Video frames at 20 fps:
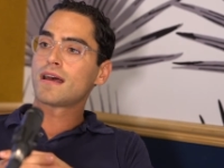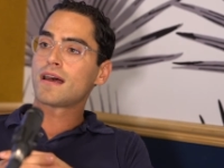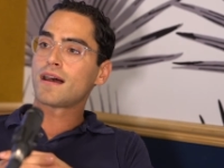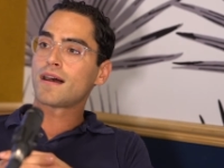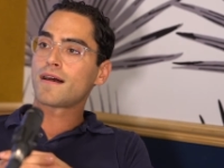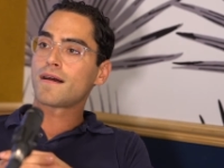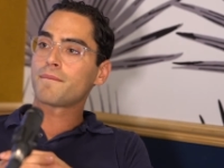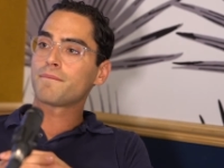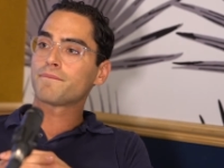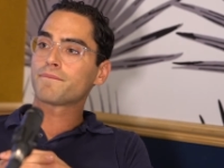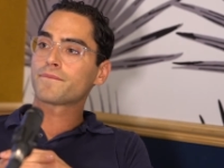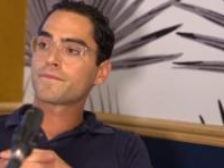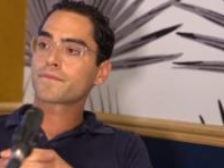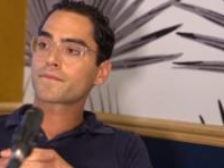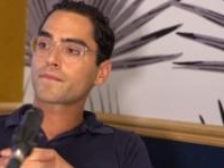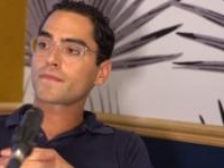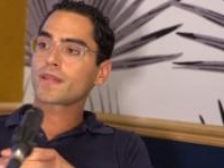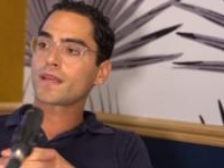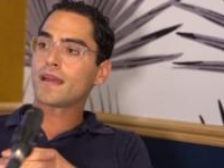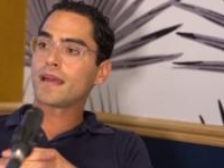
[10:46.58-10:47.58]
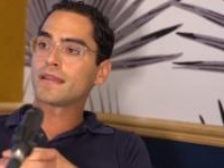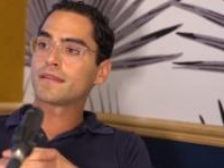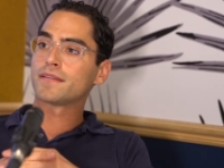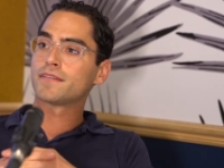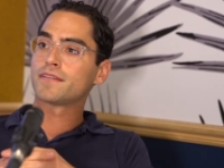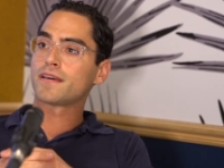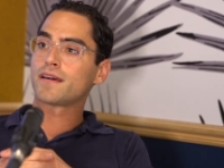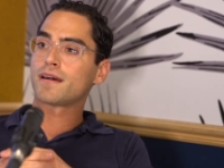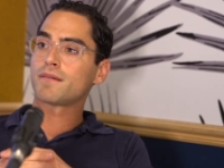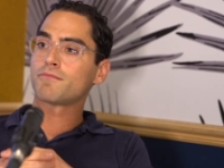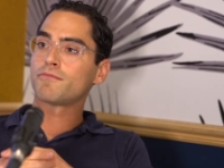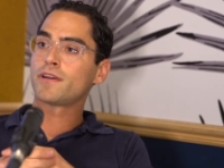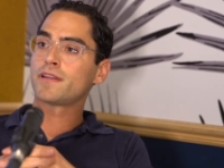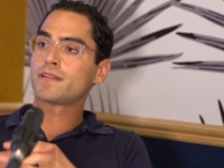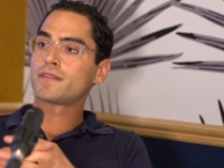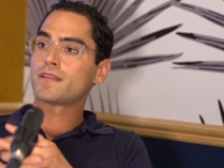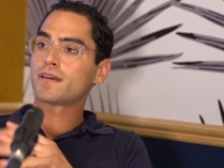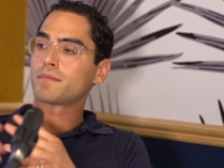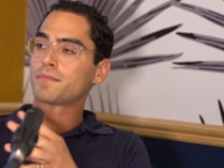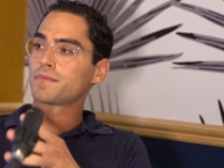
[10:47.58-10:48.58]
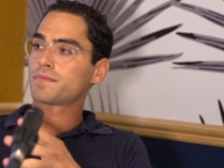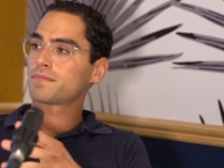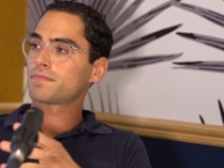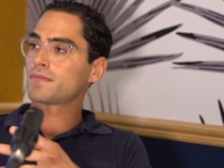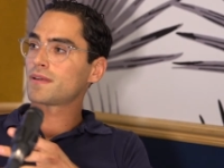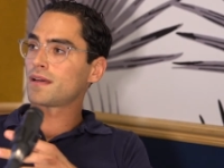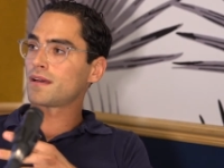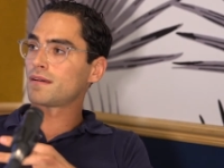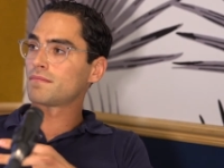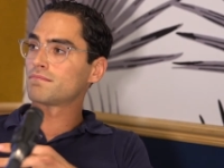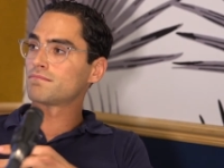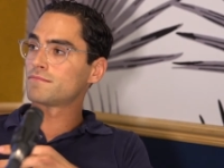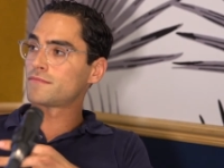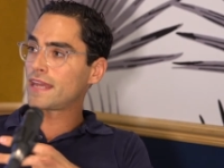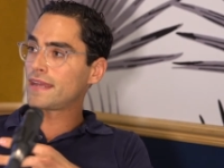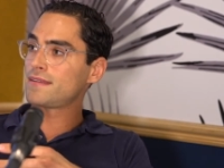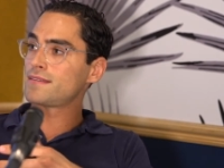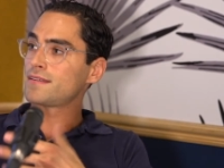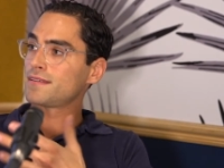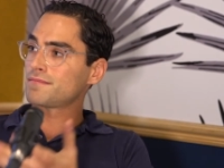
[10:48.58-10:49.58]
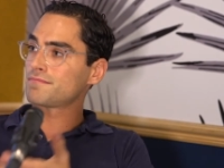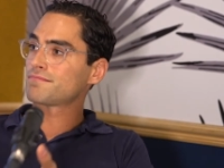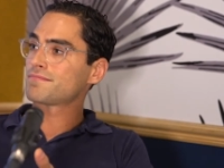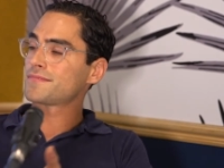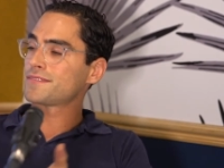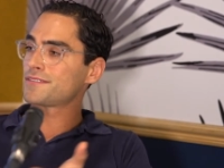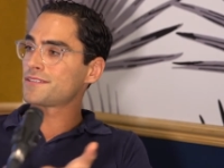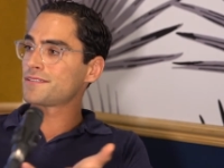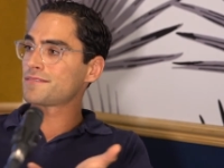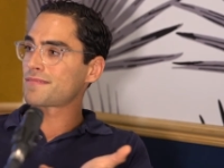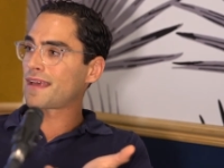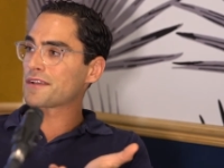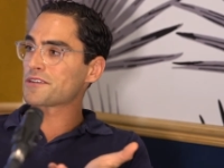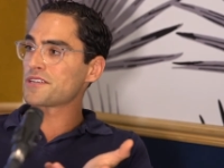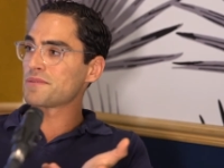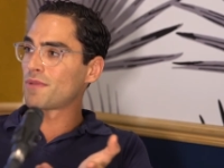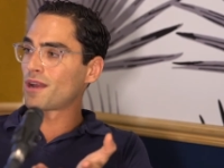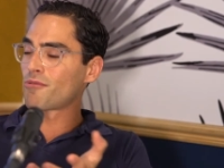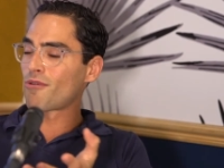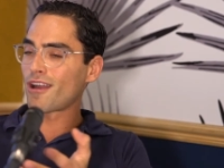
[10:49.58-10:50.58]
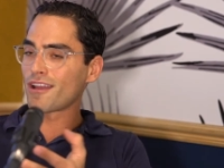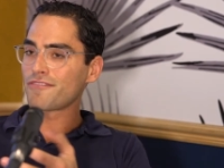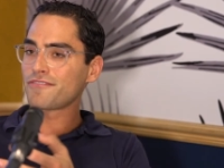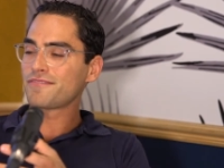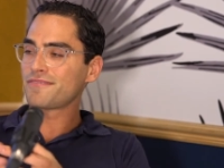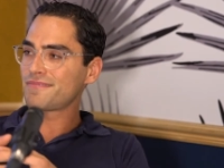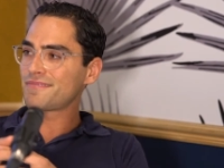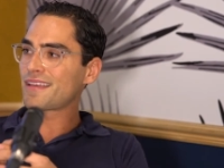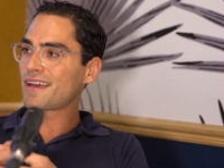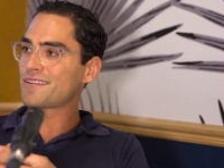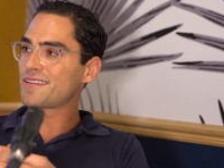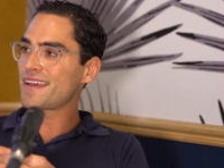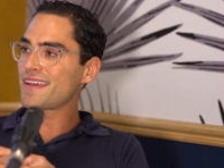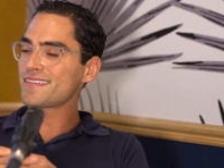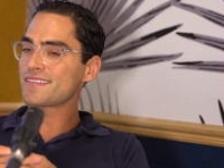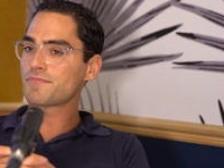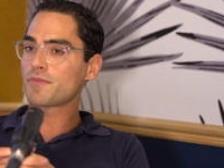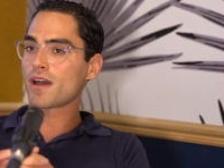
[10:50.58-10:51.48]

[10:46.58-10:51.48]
Um, And um, we ended up um, dating. She's actually my wife nowadays.